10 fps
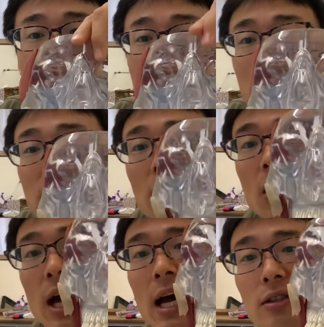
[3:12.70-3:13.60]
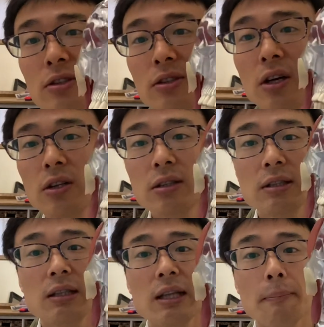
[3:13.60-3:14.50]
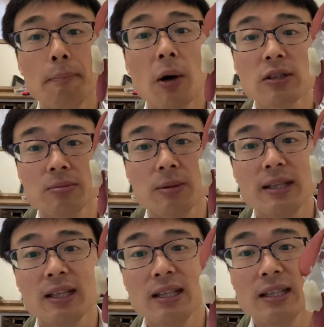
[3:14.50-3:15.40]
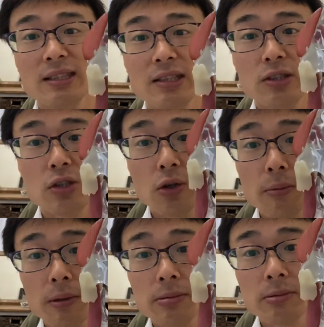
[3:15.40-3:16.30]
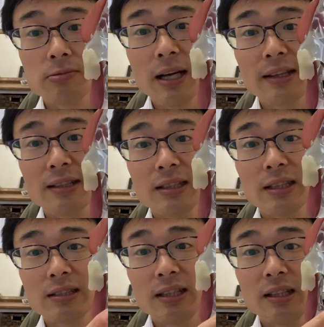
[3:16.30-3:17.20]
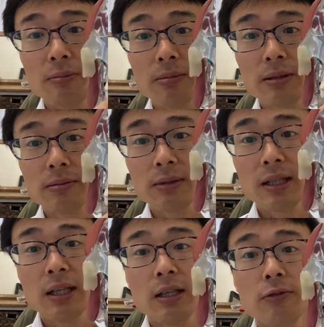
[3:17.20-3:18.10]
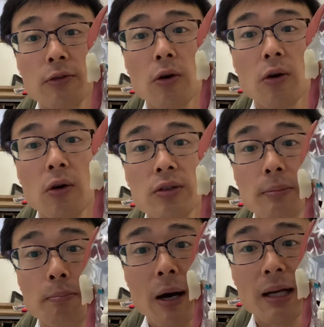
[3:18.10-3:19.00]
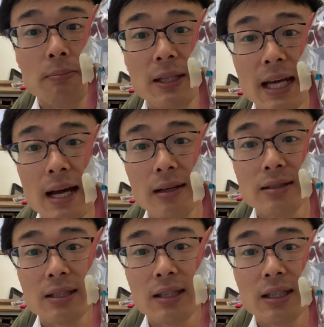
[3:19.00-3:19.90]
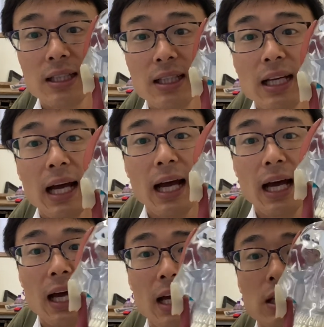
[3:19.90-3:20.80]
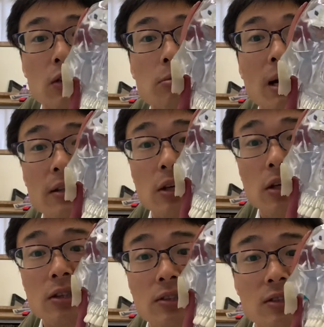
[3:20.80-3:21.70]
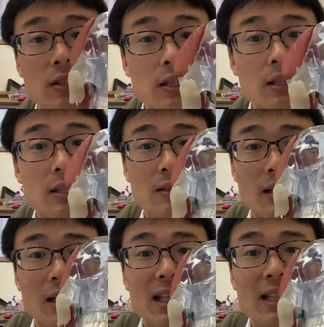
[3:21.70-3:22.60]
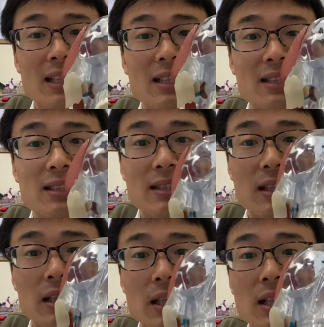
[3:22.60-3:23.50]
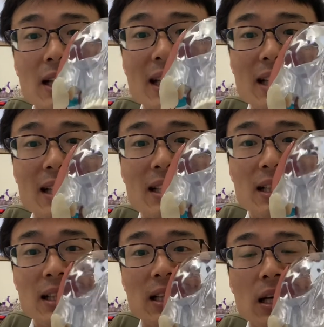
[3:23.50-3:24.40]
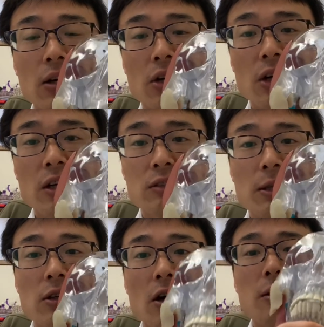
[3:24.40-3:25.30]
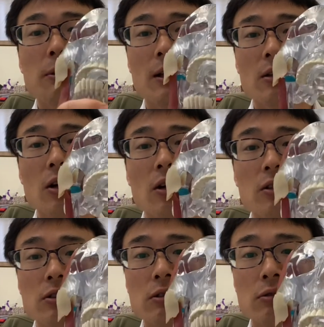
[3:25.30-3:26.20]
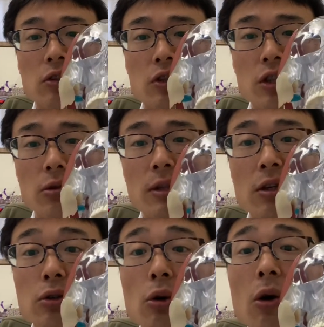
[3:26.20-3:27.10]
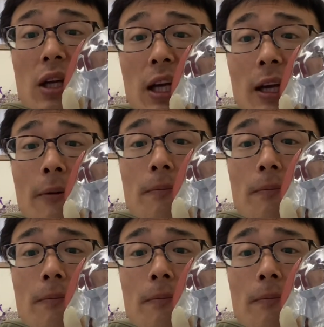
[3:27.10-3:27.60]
So how do you know that possibly it is a jaw problem rather than the teeth problem for the bite being out? You might notice there's a clickiness, click occurs when you open and close for chewing or talking,